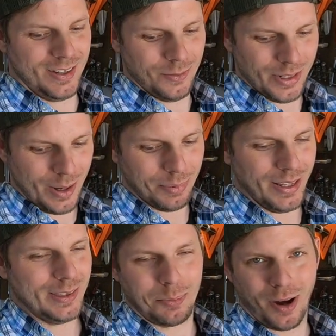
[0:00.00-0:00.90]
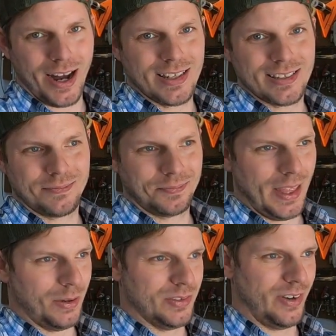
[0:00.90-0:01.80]
when I bled the brakes,
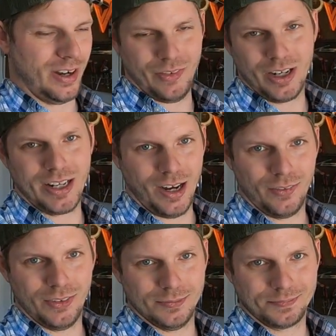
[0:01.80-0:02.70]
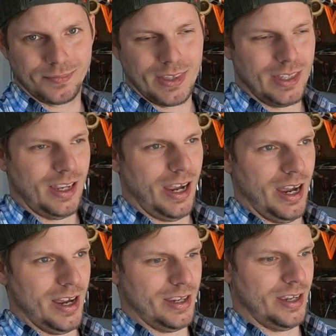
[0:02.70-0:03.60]
I was very, very careful.
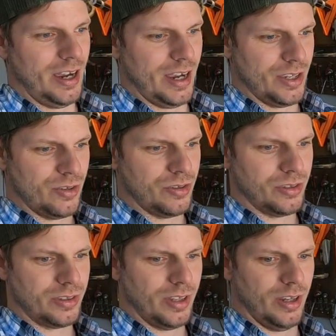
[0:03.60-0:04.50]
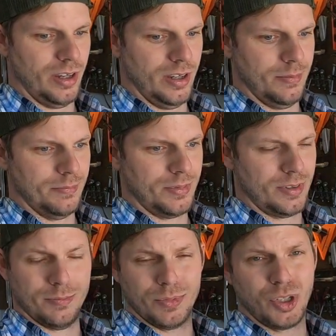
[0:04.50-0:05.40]
I, I used um,
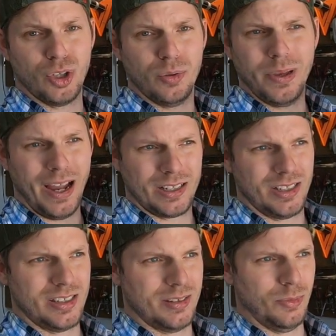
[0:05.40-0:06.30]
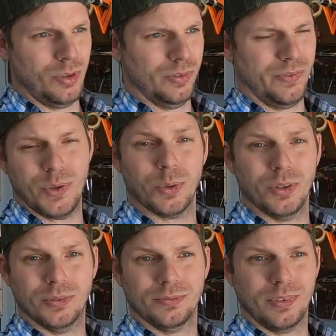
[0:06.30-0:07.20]
some tube, actually some old
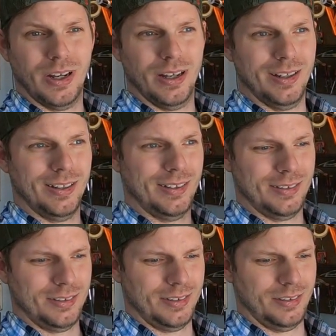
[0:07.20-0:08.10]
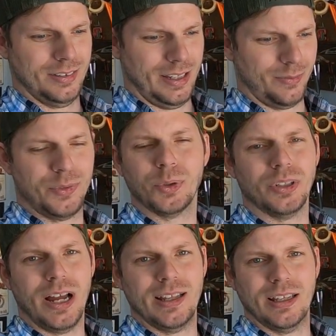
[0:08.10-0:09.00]
fuel, uh, like fuel
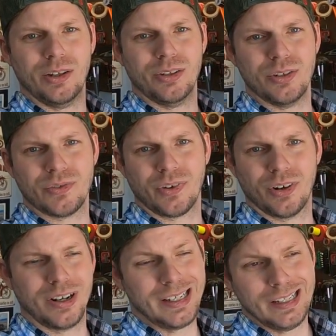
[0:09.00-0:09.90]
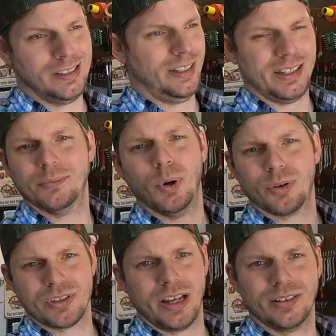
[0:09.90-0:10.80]
line that you'd use for like a
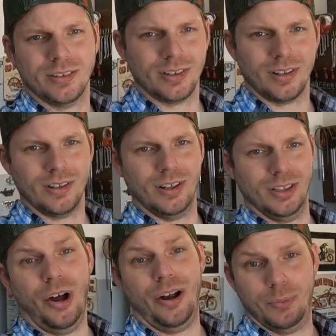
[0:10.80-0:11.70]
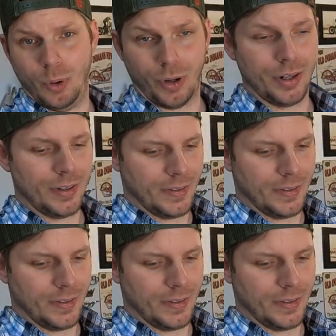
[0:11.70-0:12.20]
motorcycle or a, a lawnmower.